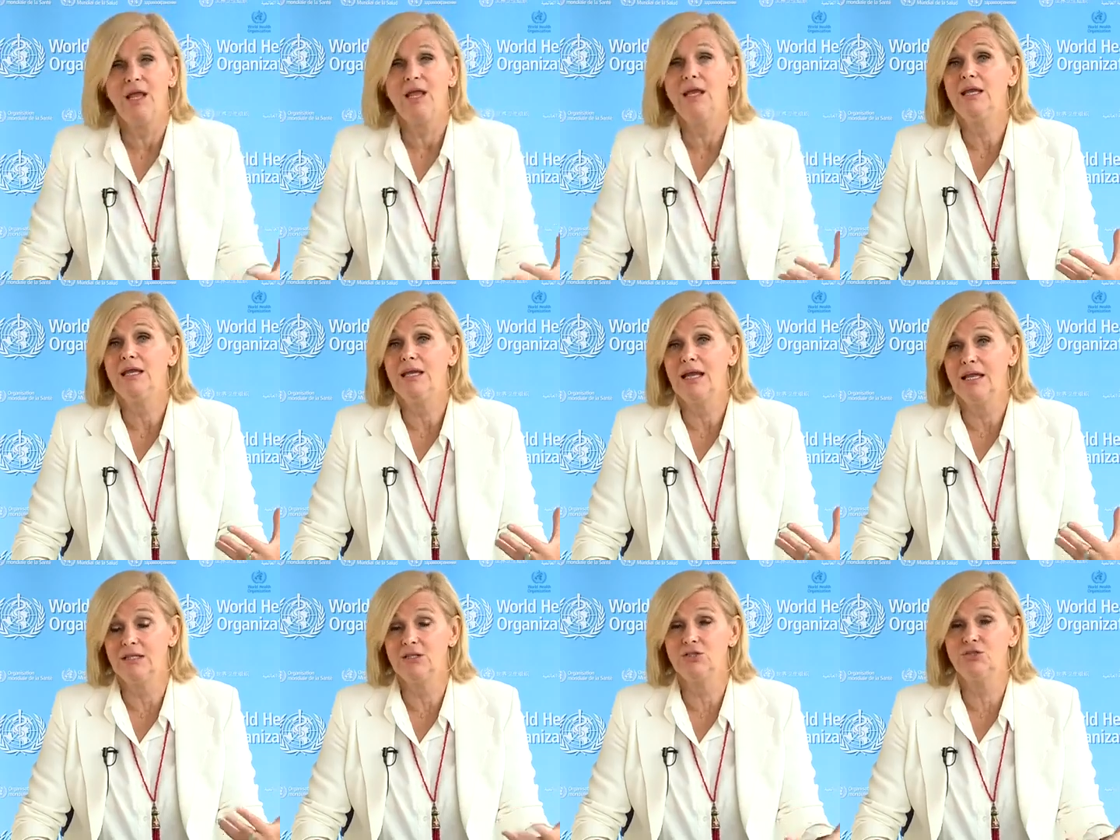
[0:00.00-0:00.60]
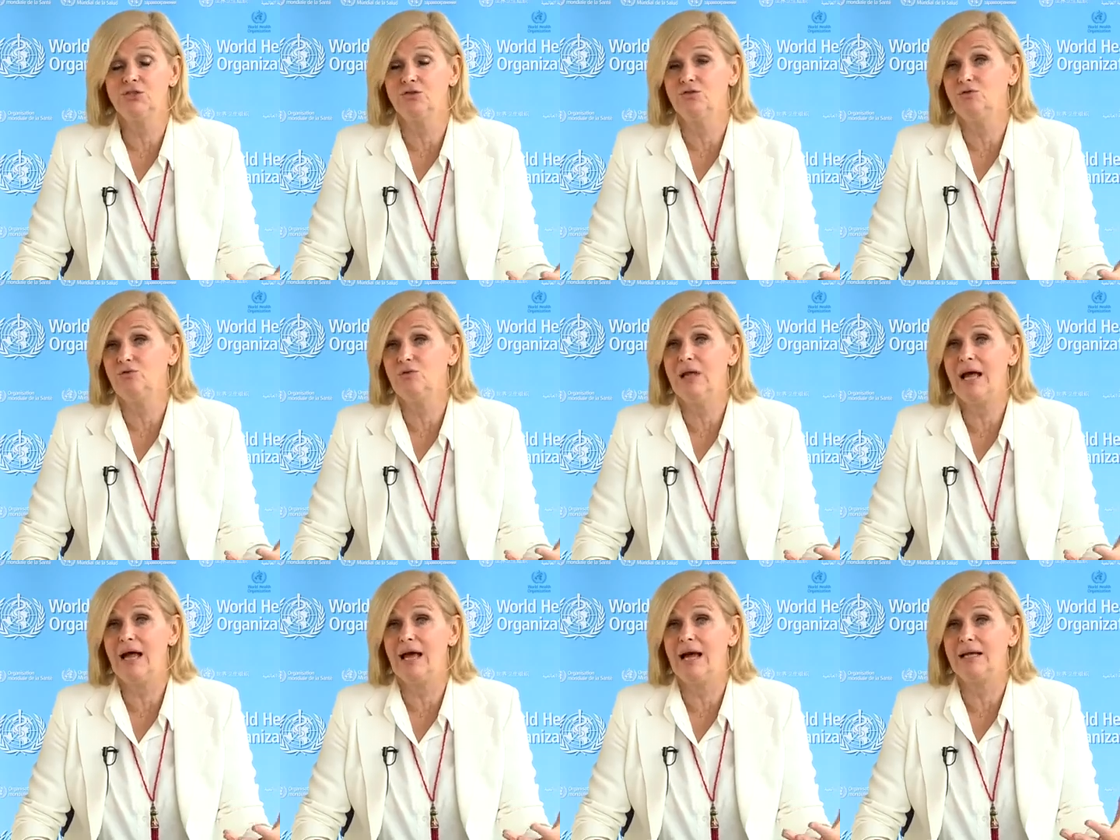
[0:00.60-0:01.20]
In addition to
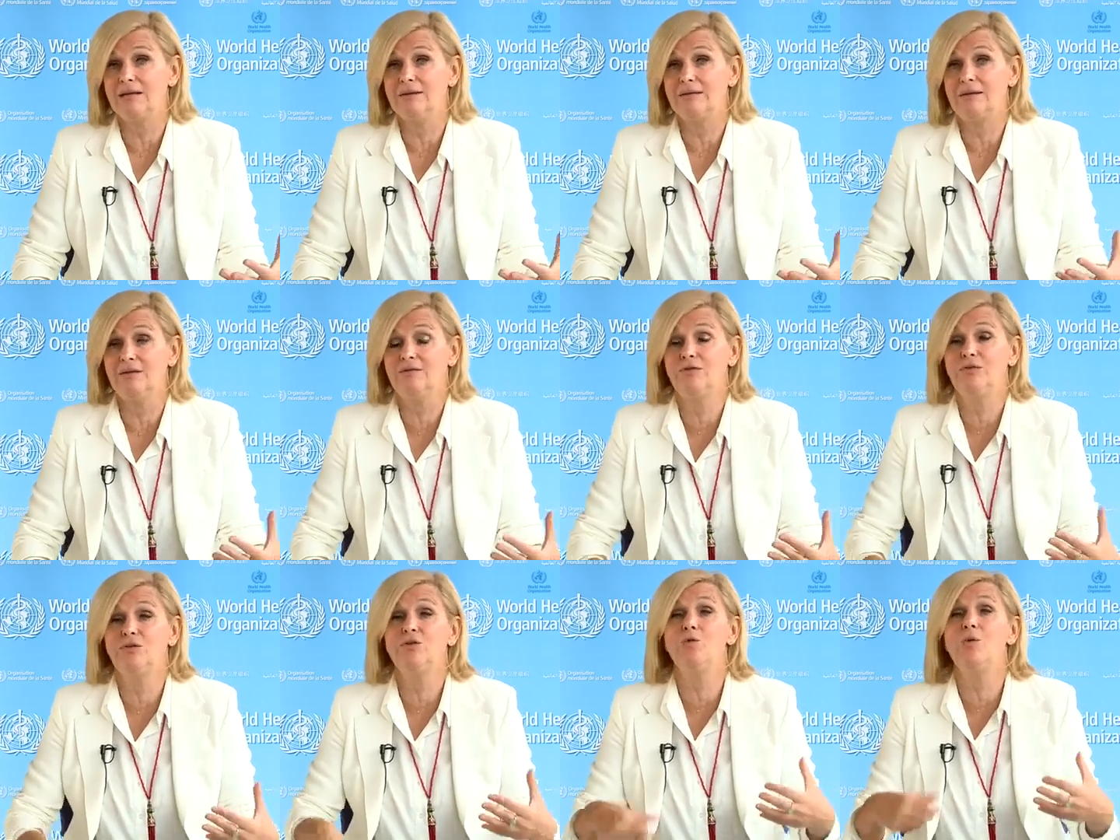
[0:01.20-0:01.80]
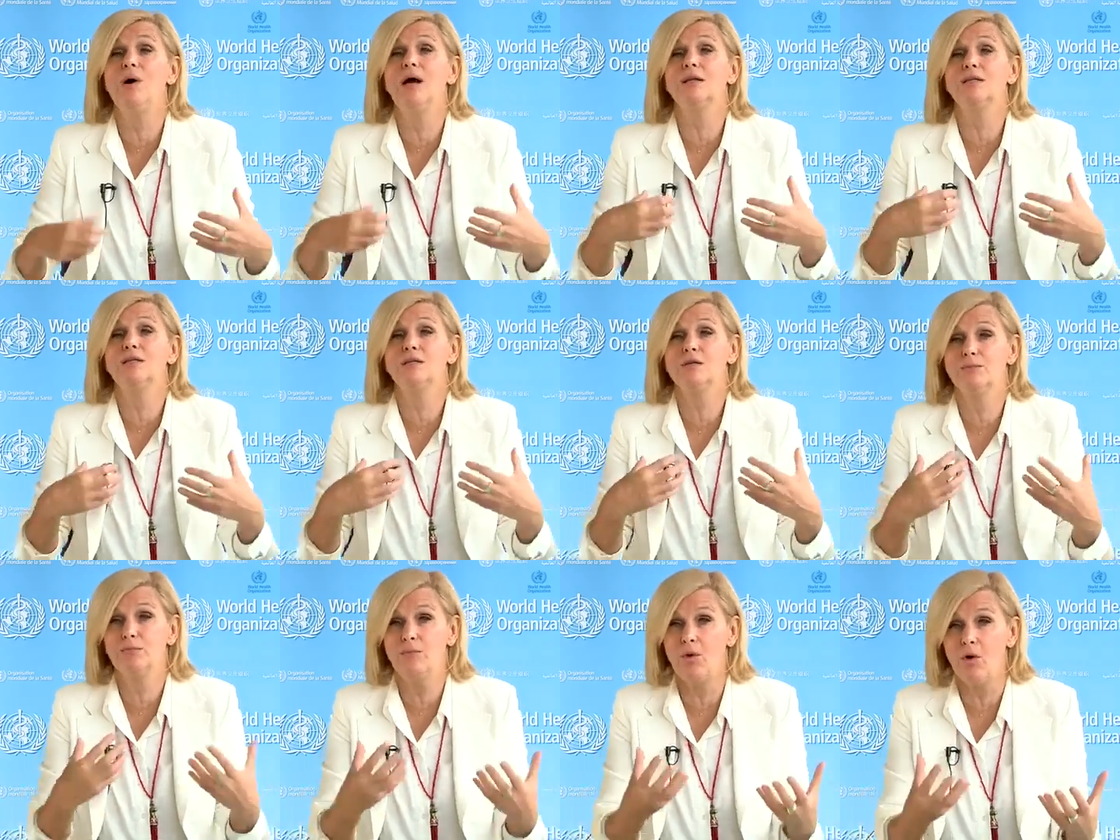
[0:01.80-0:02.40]
that, if you are
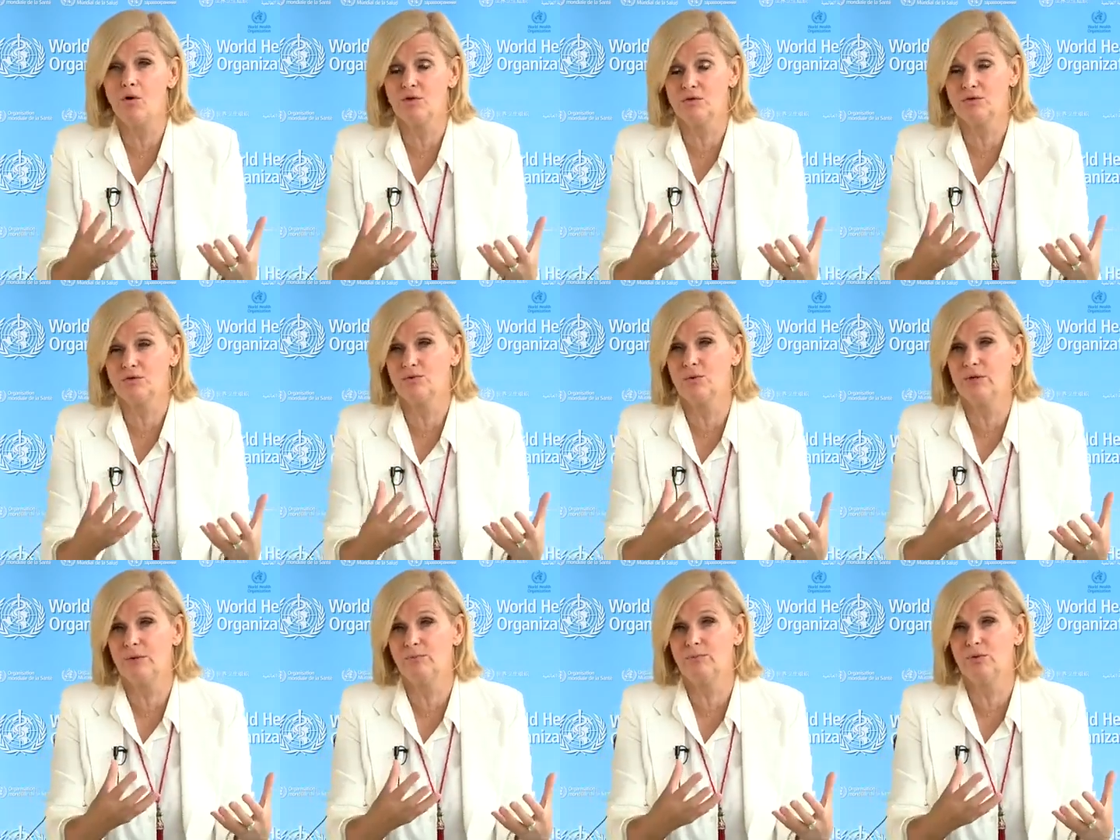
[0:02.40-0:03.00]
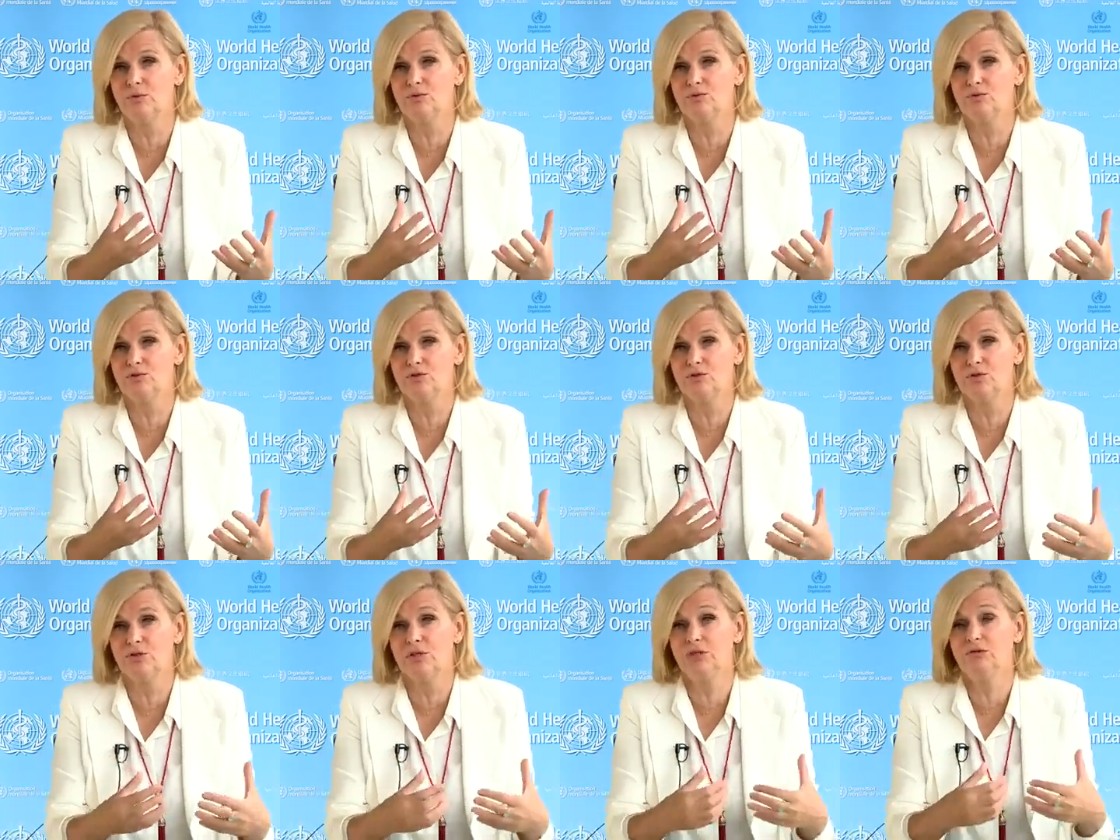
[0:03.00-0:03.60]
exposed to air
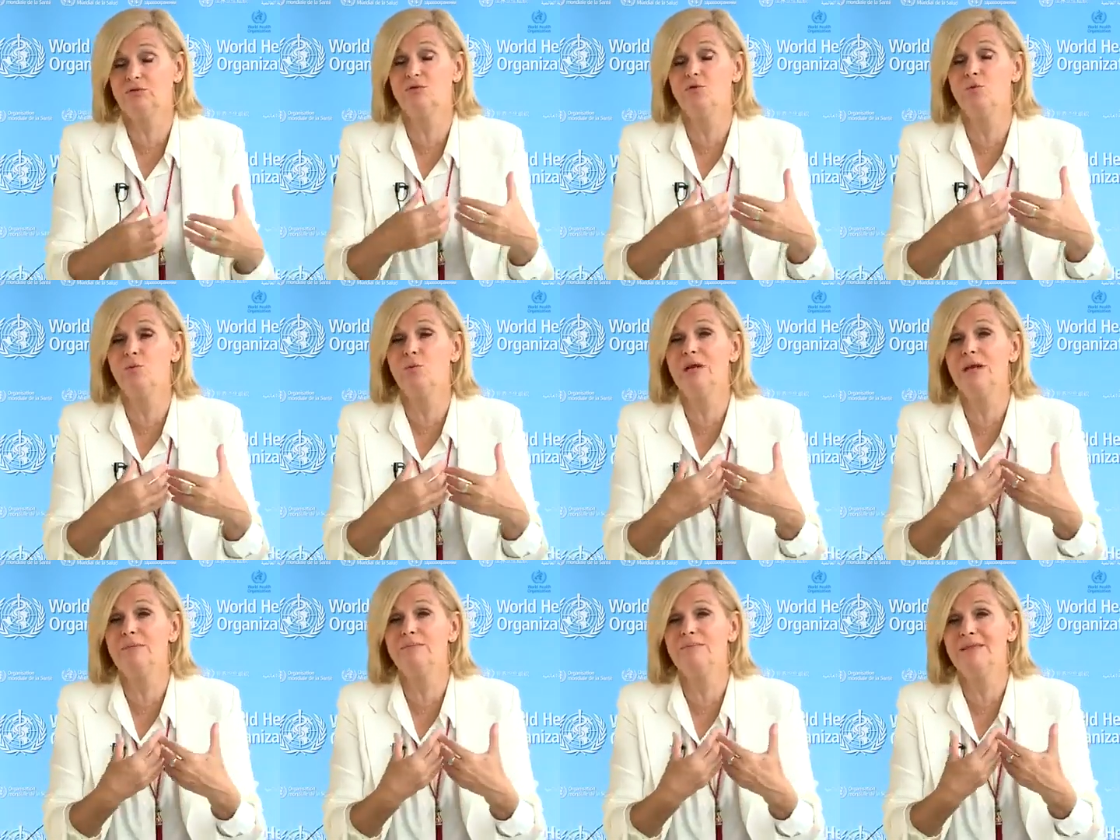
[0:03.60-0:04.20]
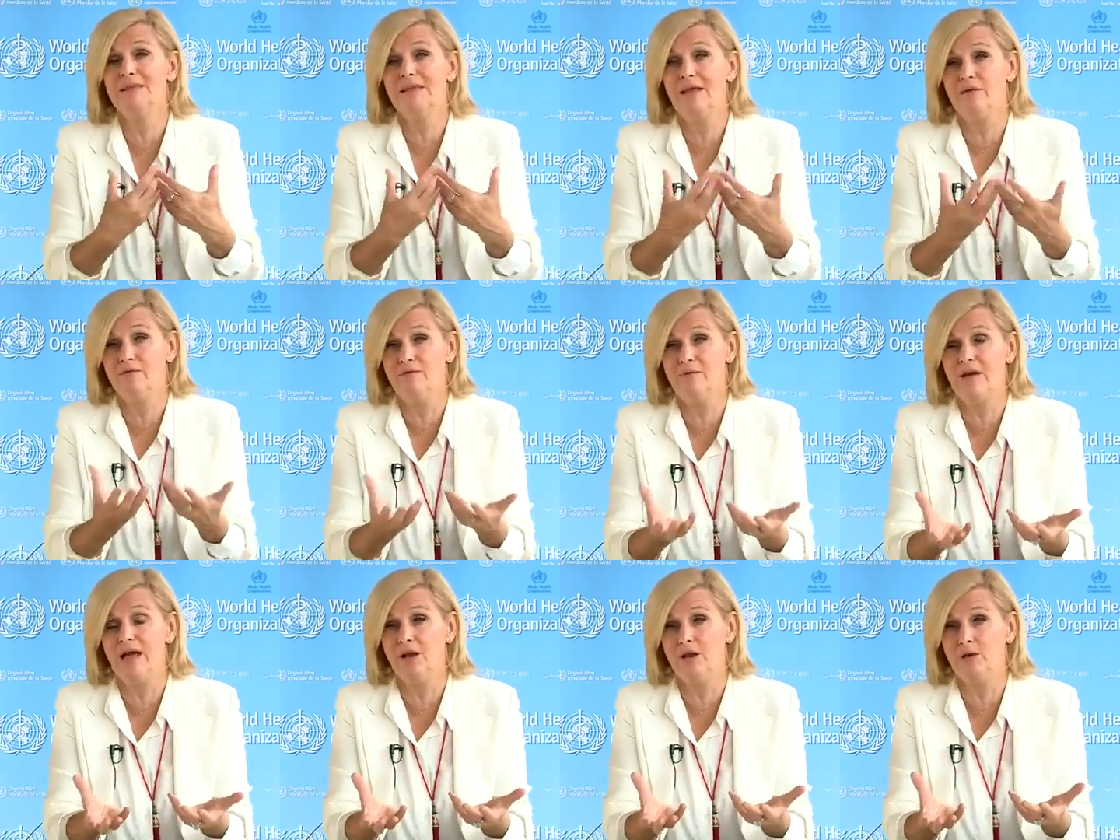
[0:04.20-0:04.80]
pollution, you will
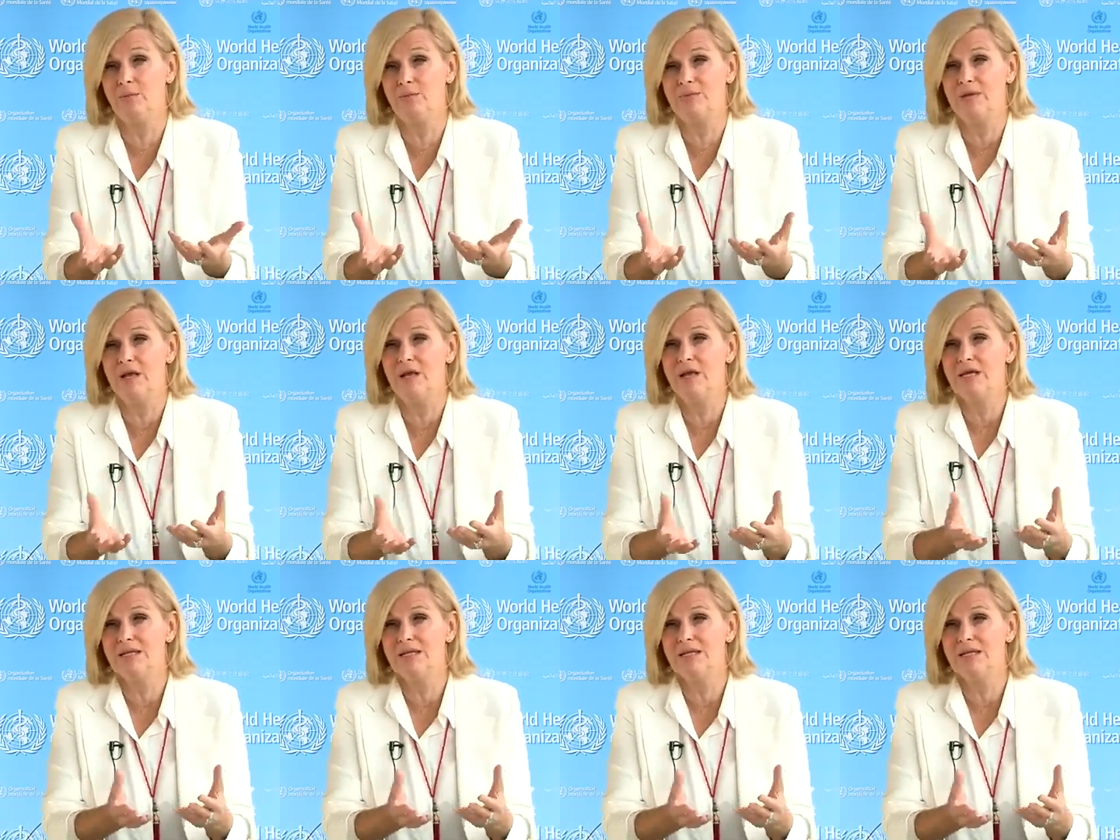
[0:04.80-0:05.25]
develop